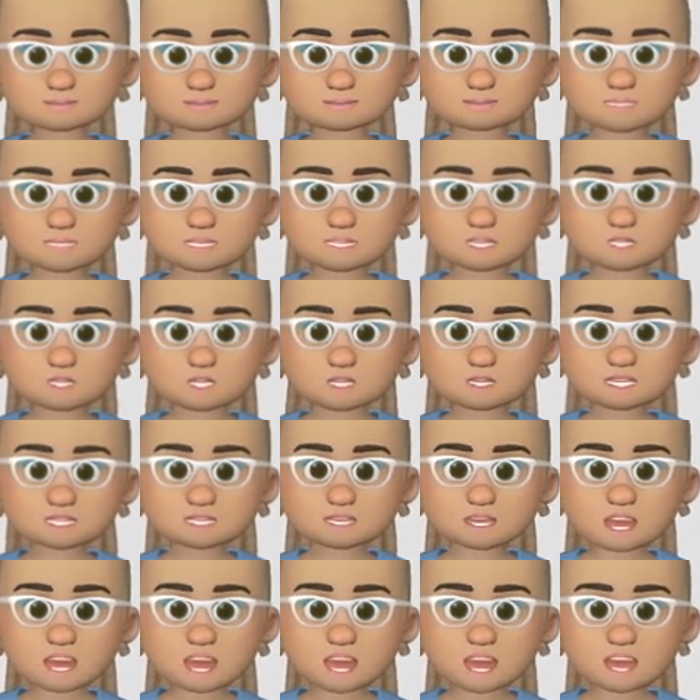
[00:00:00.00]
Sugar
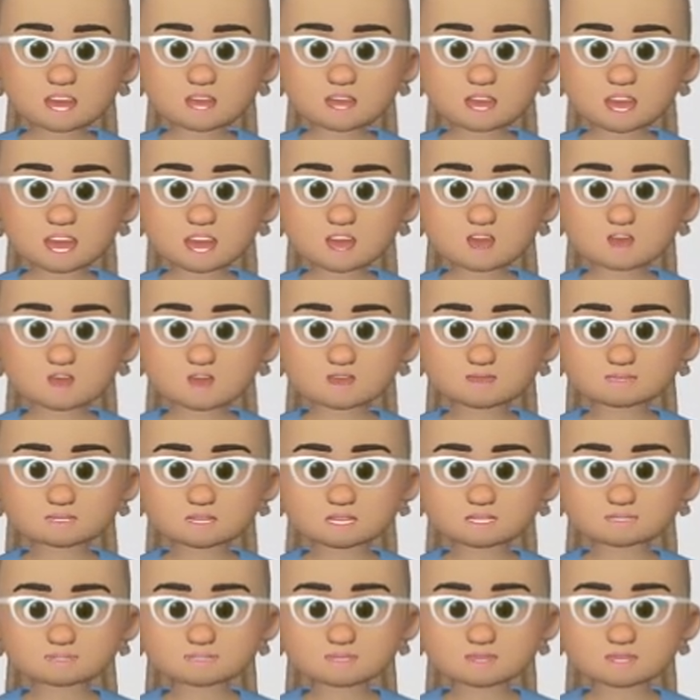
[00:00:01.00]
alcohols
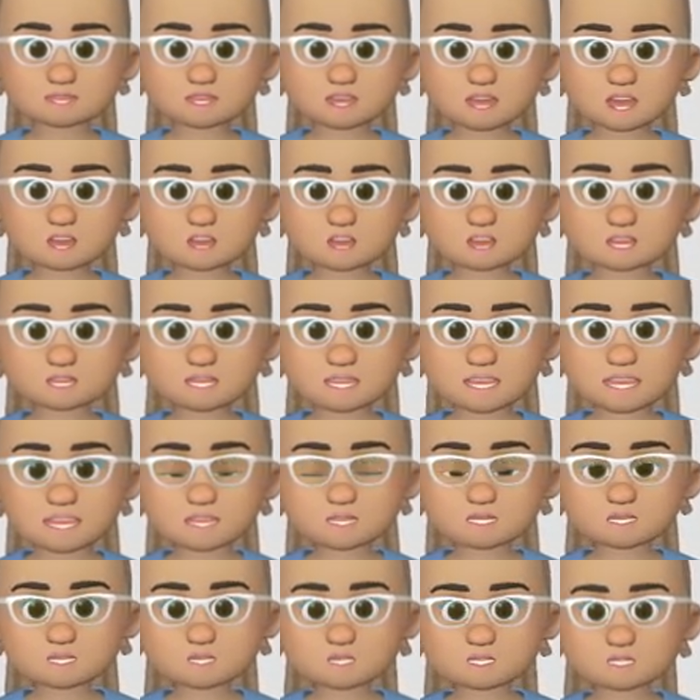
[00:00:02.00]
are actually
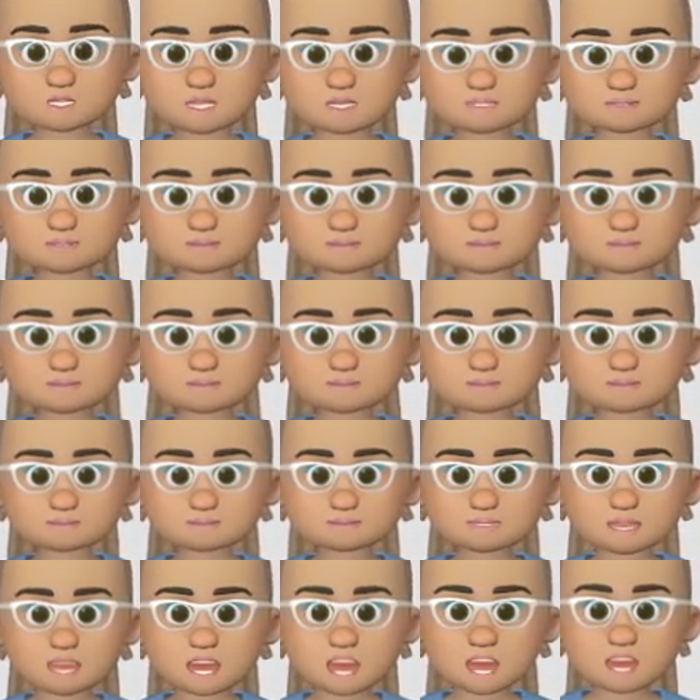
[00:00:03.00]
used
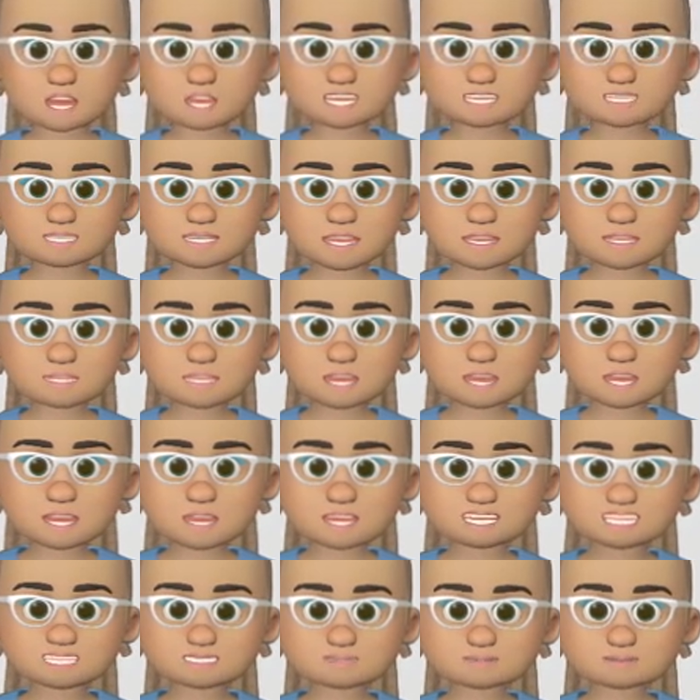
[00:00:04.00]
as
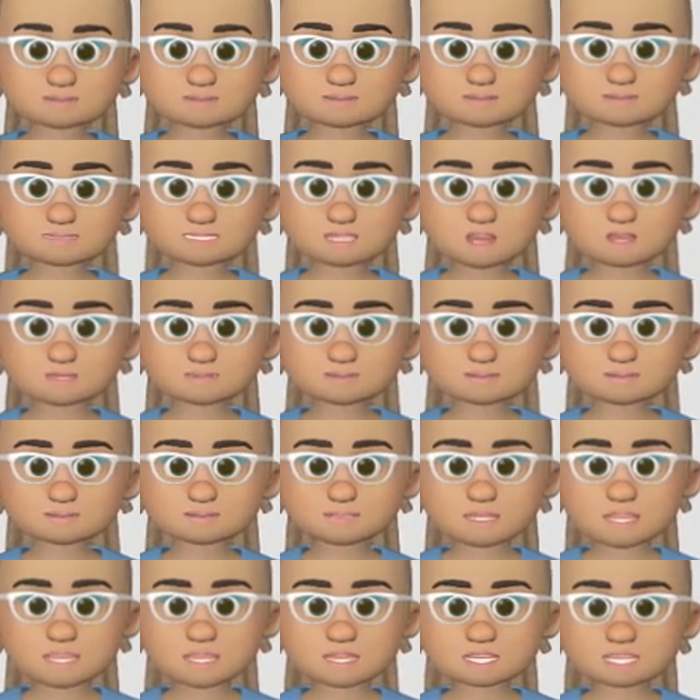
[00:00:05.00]
sweeteners
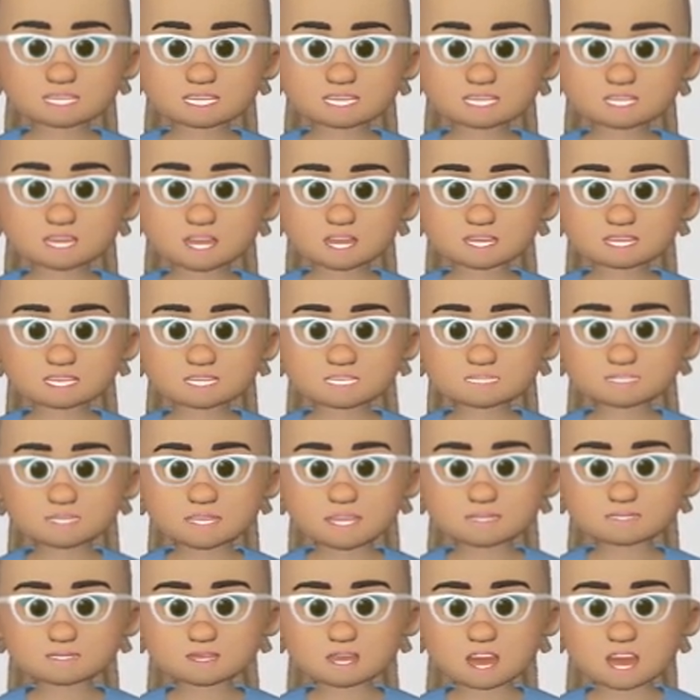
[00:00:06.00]
in many
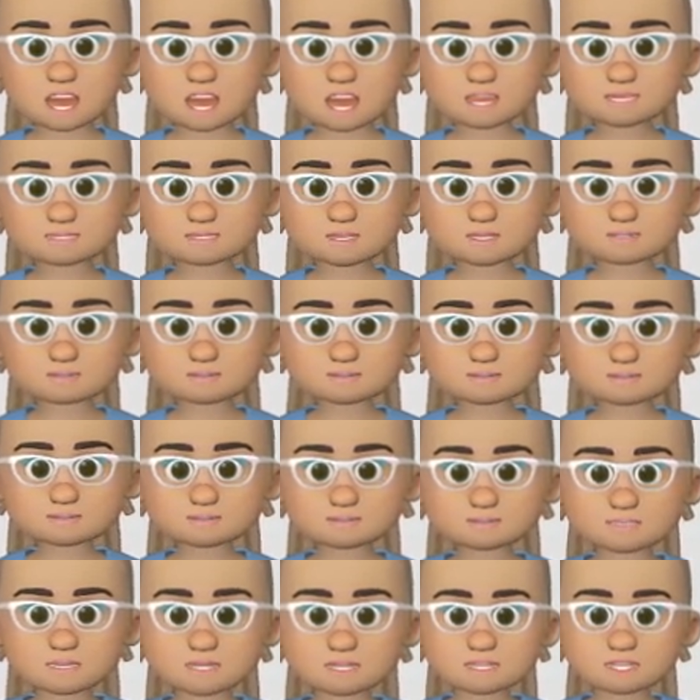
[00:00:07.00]
sugar-free products,
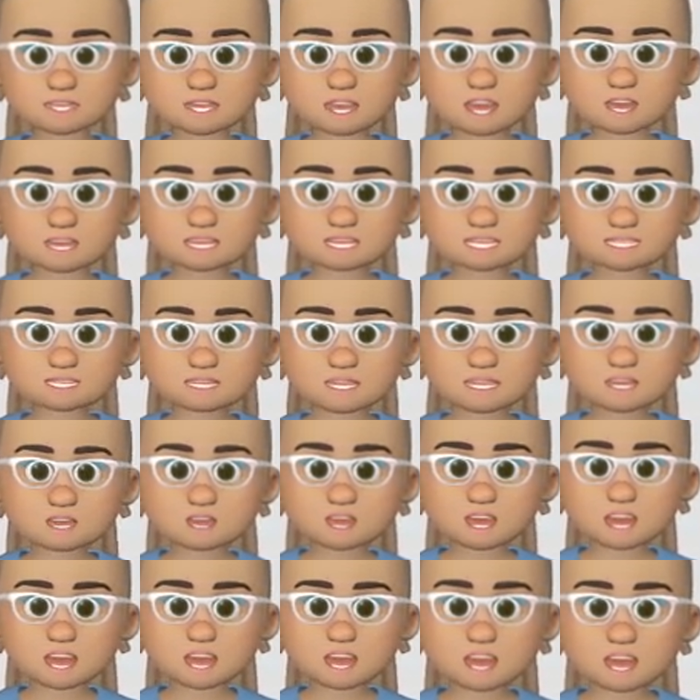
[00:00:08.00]
because one of the
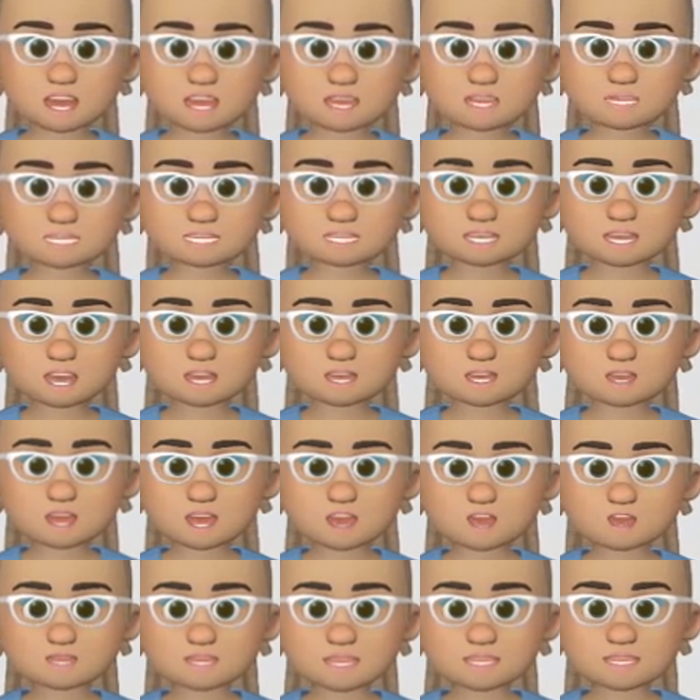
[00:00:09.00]
things about sugar
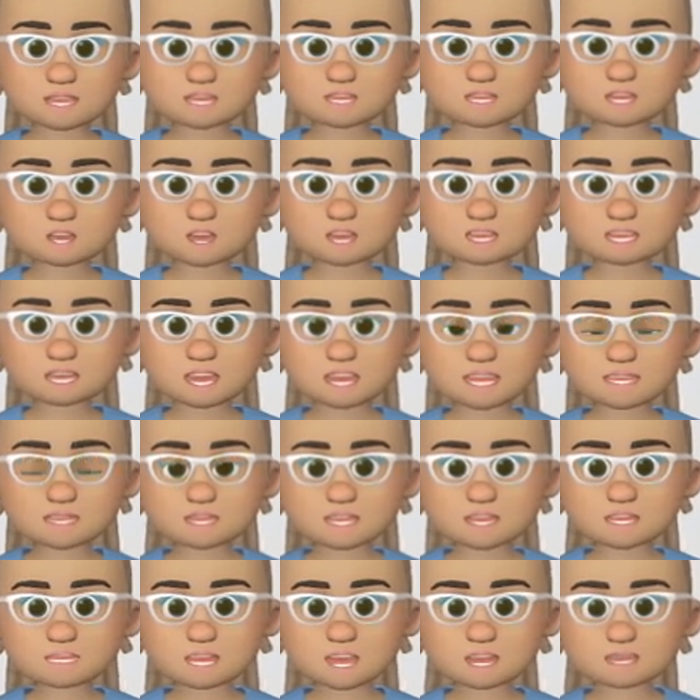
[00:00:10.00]
alcohols is that the body
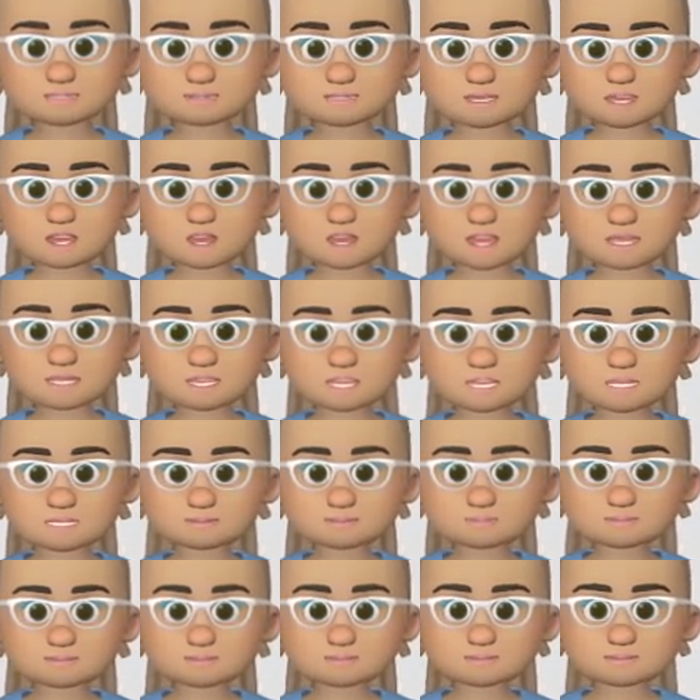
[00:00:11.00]
cannot process them.
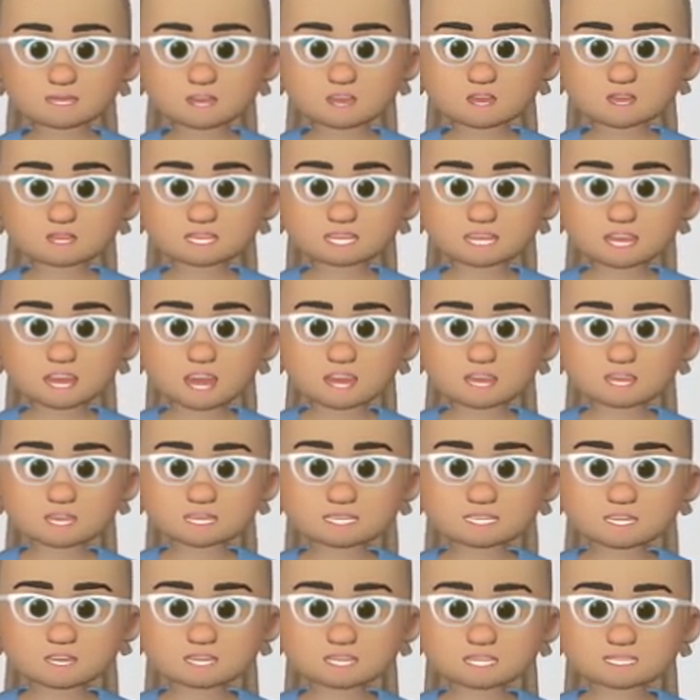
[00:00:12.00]
Our body
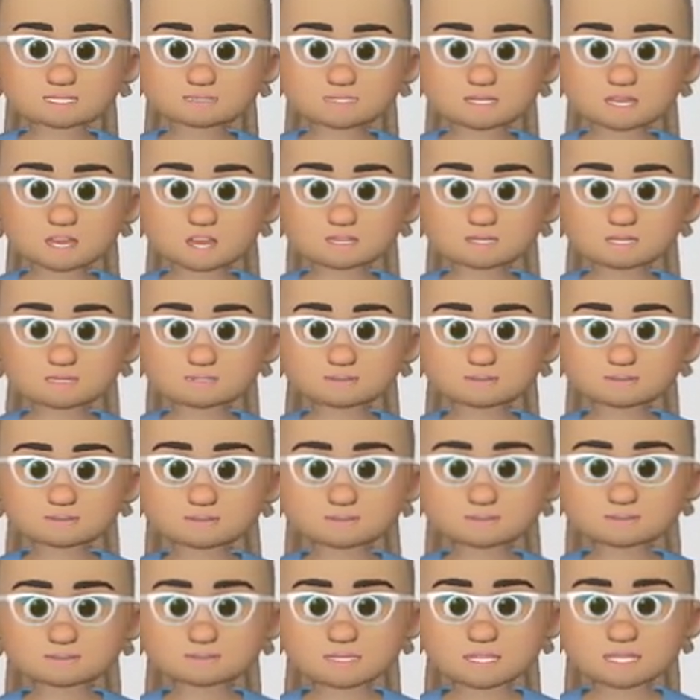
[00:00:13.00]
can detect
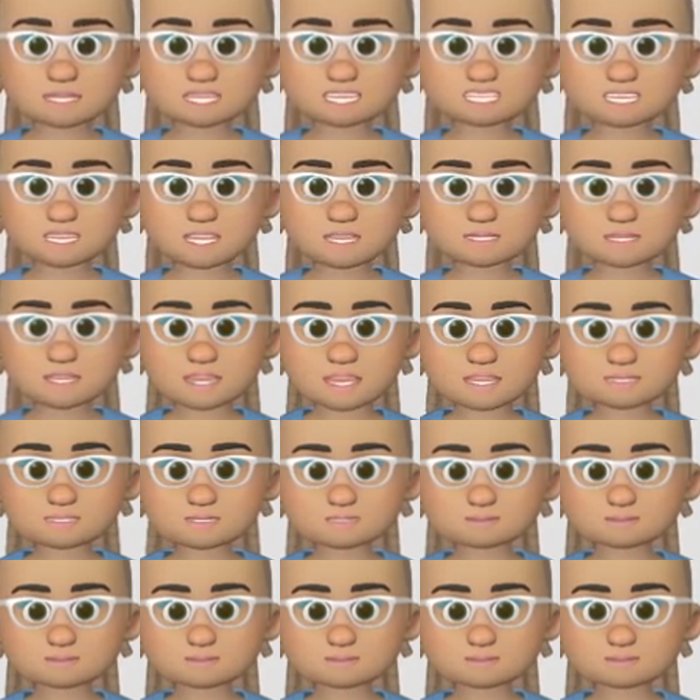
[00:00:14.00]
their sweetness,